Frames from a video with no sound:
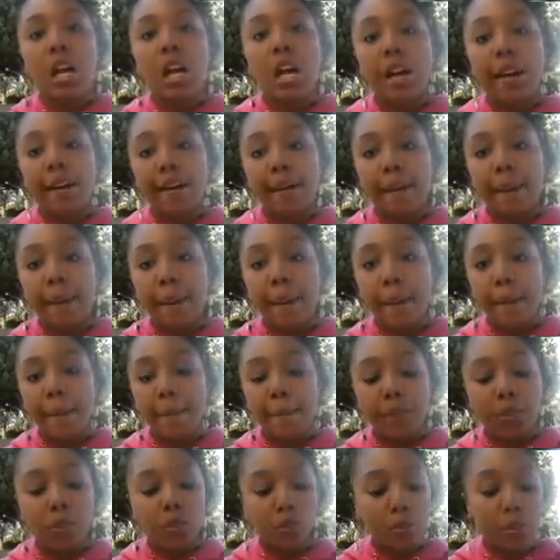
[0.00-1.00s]

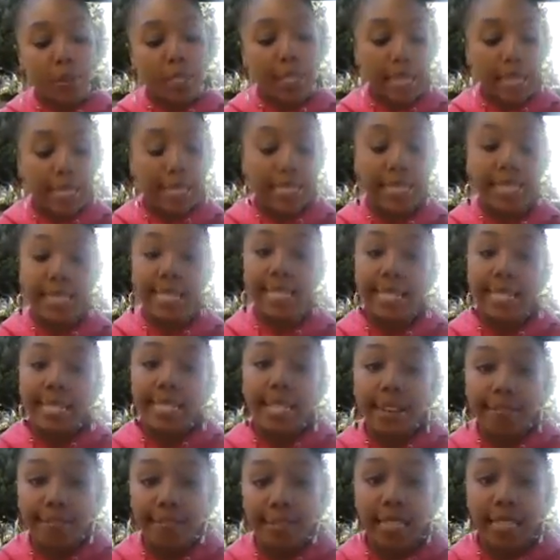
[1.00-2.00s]
um, duplication is
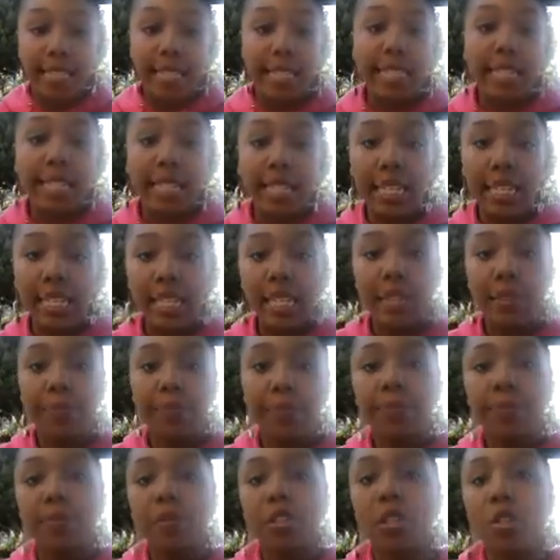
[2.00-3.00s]
definitely key
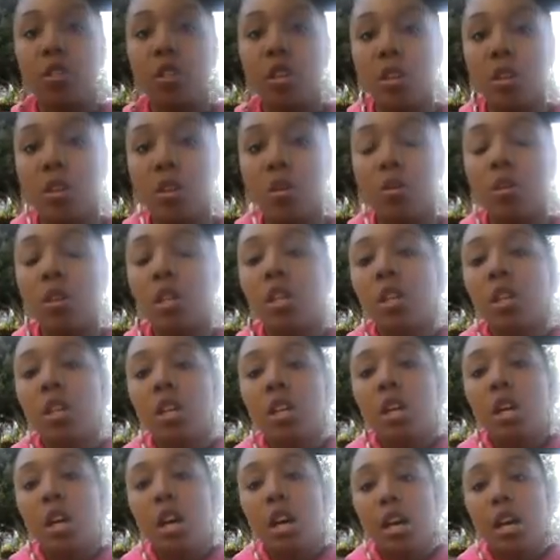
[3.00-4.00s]
you know
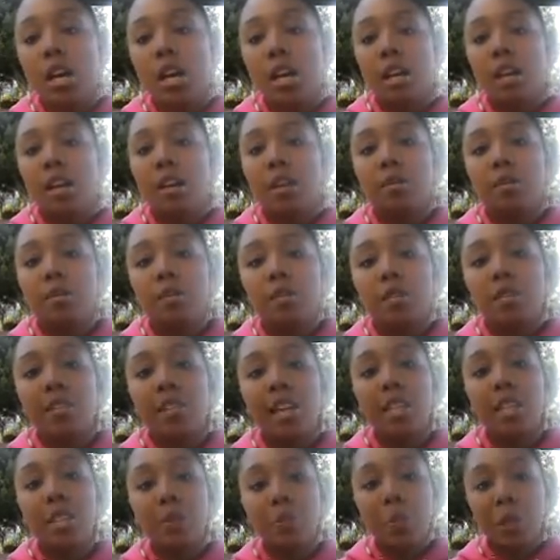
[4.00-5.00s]
um, so
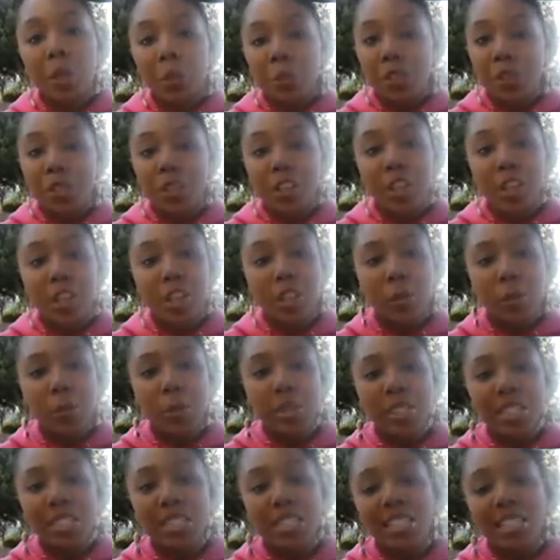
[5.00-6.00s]
that's pretty much all i
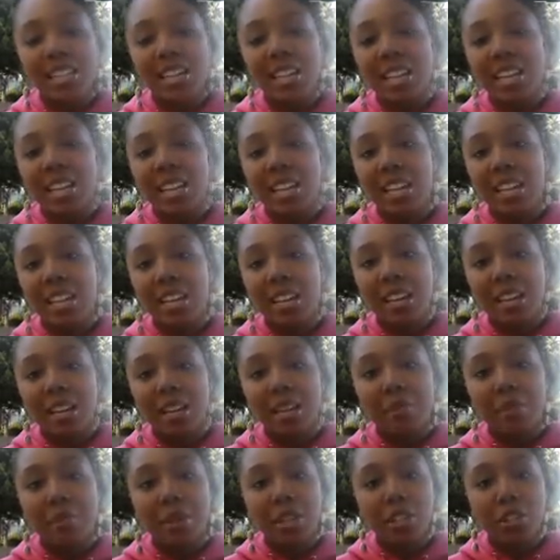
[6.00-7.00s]
wanted to say
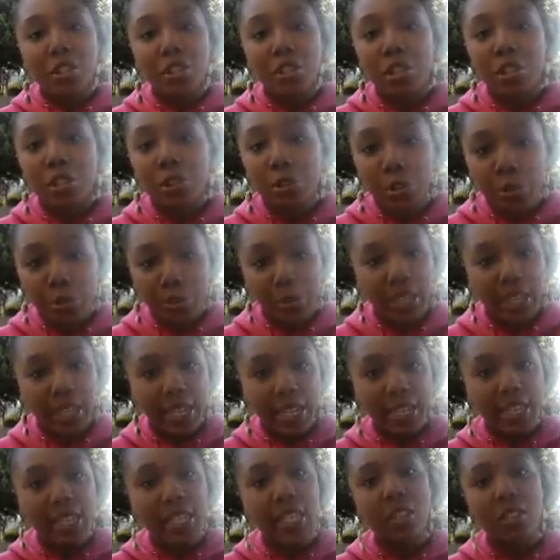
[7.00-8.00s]
uh, make sure you're
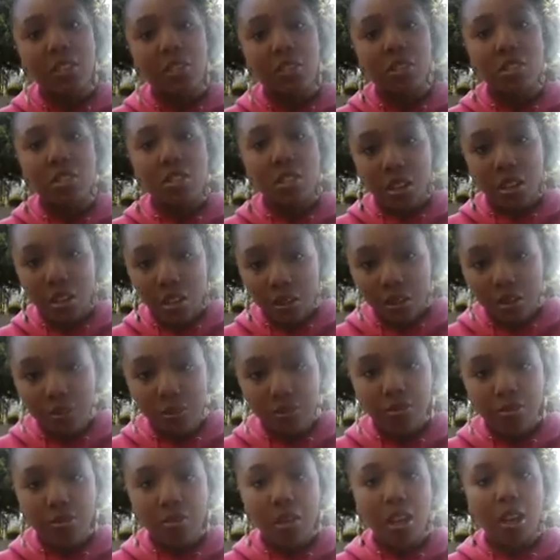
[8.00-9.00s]
duplicating yourself
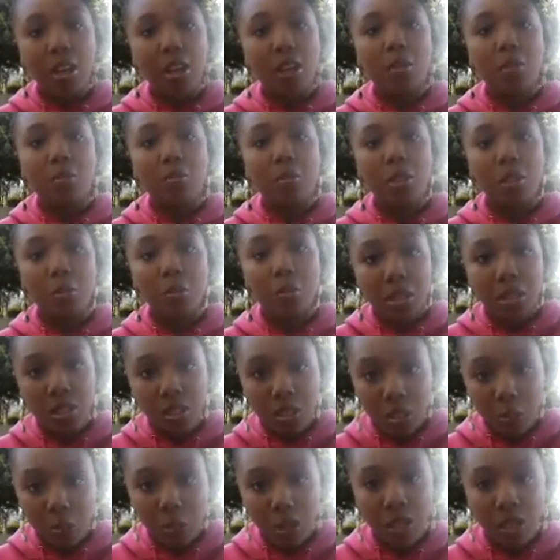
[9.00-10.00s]
um, your
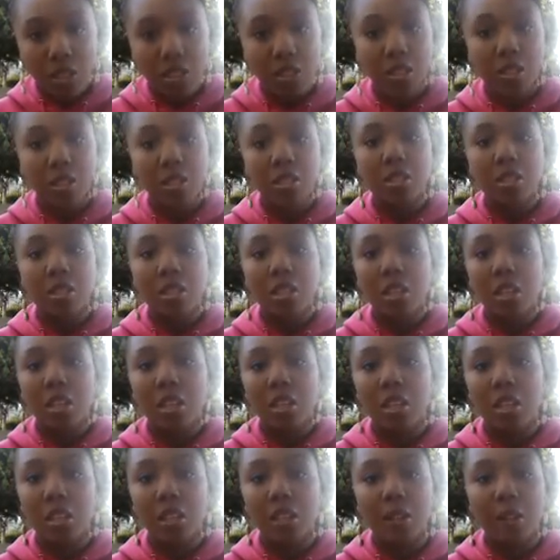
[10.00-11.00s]
business partners
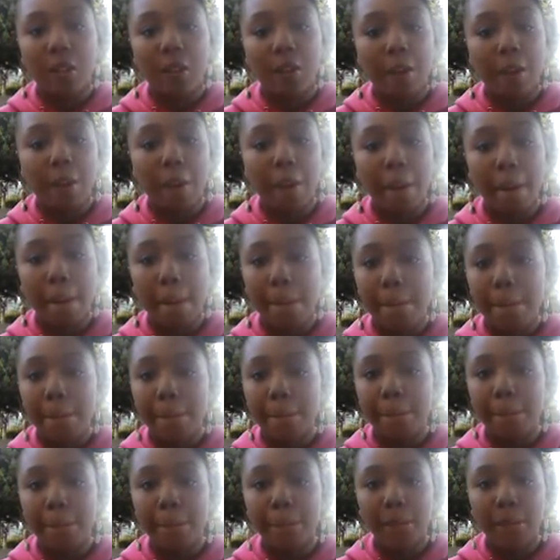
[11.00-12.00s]
and um,
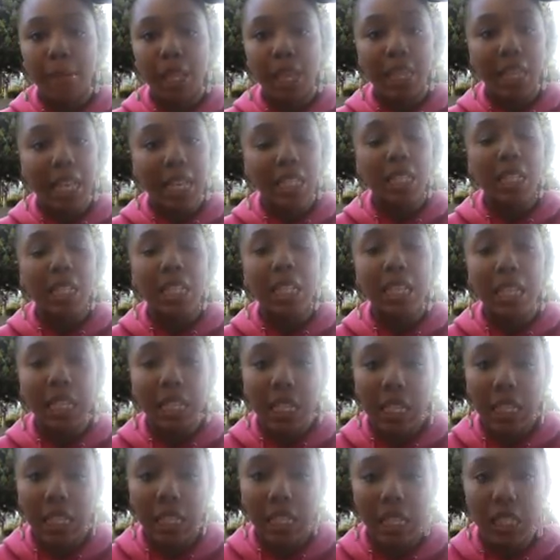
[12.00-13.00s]
that's the
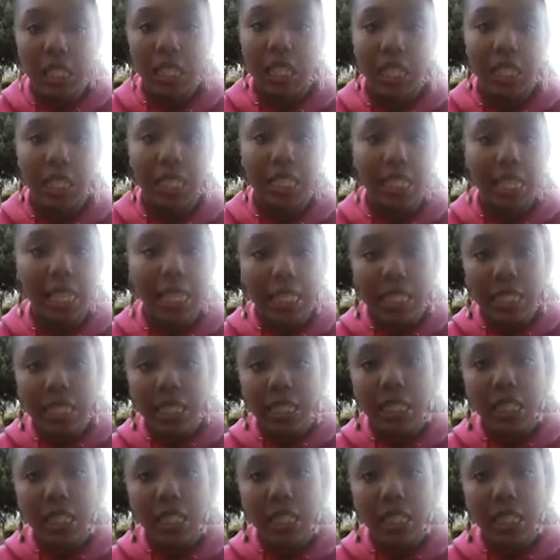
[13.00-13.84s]
key to success